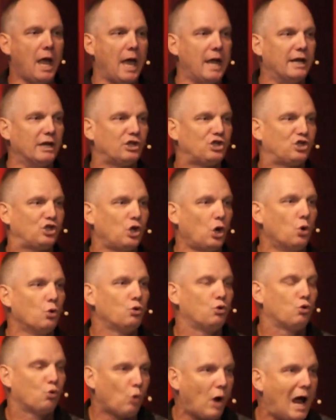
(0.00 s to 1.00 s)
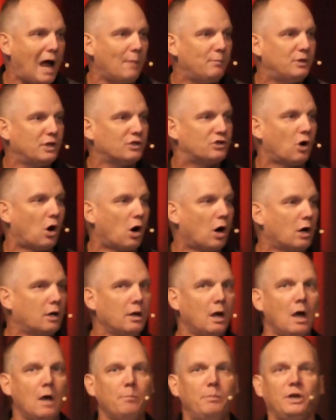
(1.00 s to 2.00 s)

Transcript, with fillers: and it so grabbed his heart